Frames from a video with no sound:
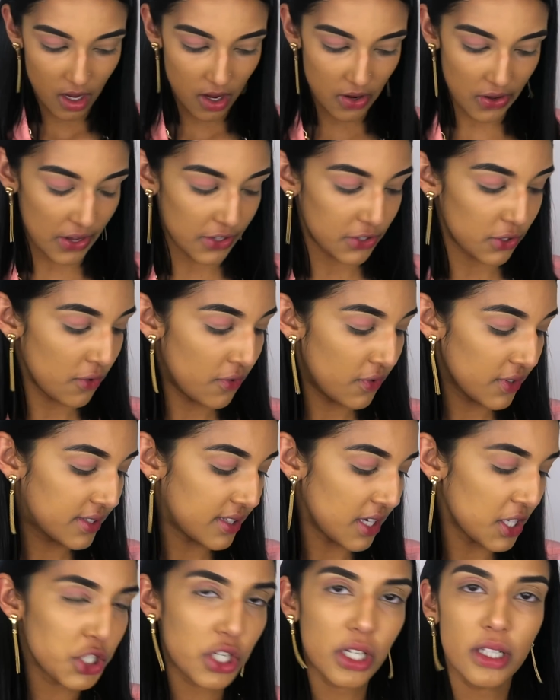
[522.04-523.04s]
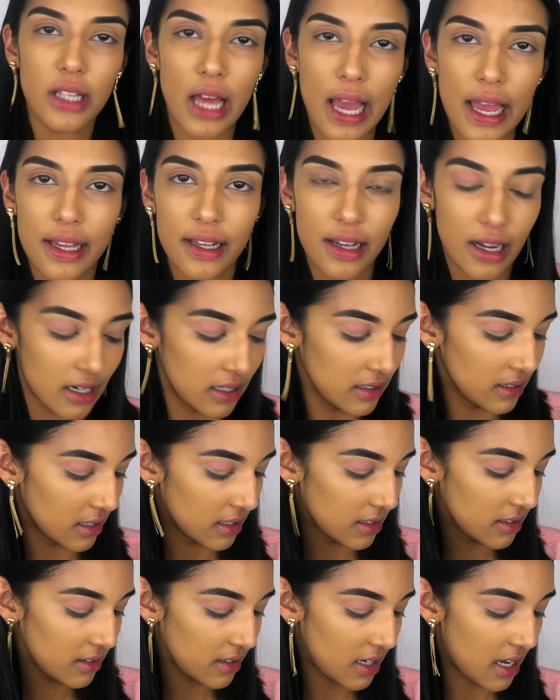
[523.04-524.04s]
Okay, so for such a light
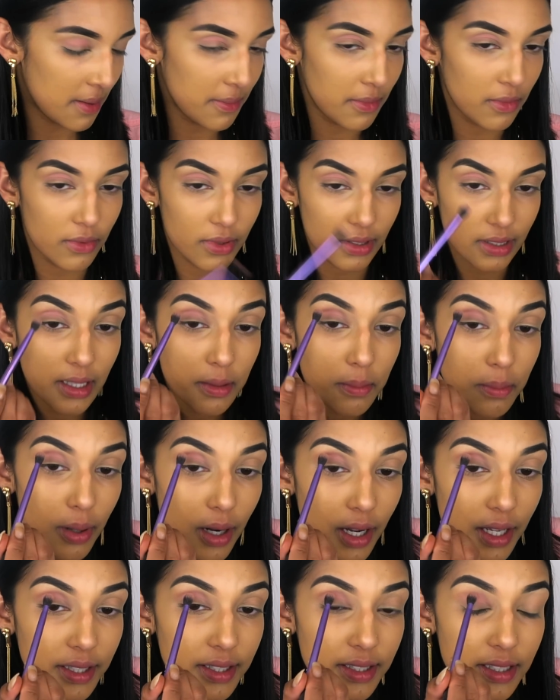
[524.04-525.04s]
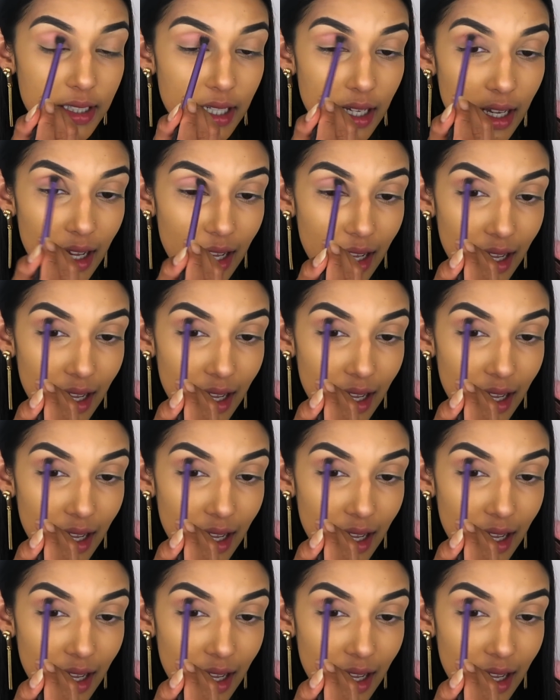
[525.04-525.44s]
color, I'm really impressed